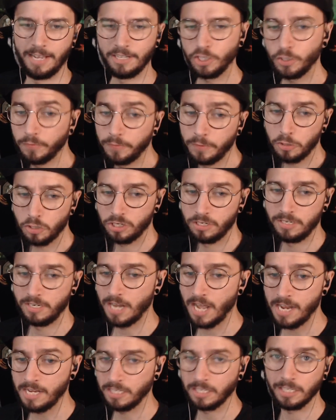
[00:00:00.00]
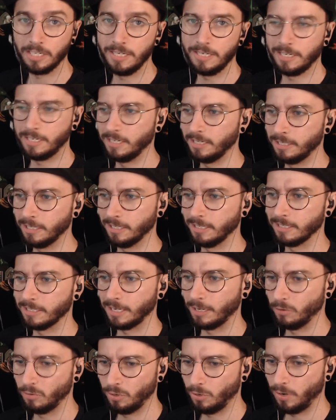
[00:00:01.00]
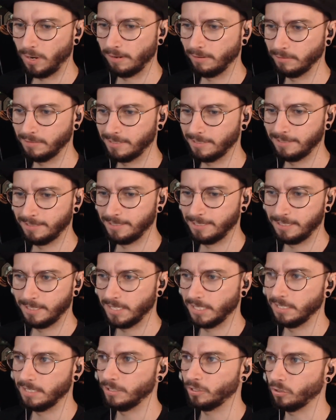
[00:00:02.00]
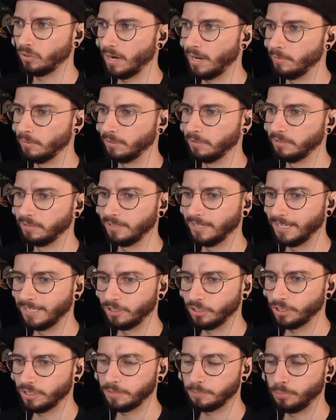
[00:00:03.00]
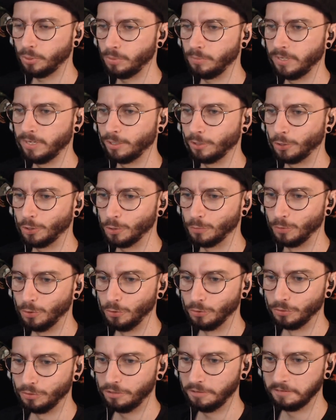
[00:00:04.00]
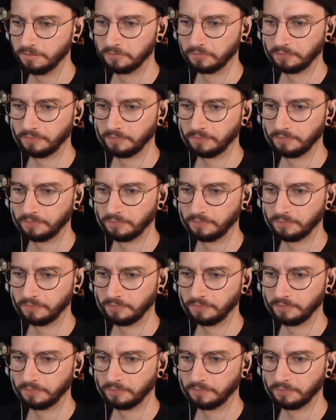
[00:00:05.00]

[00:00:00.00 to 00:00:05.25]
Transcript: I just feel nice listening to this. I don't know how to describe it. It's just put me in a good mood.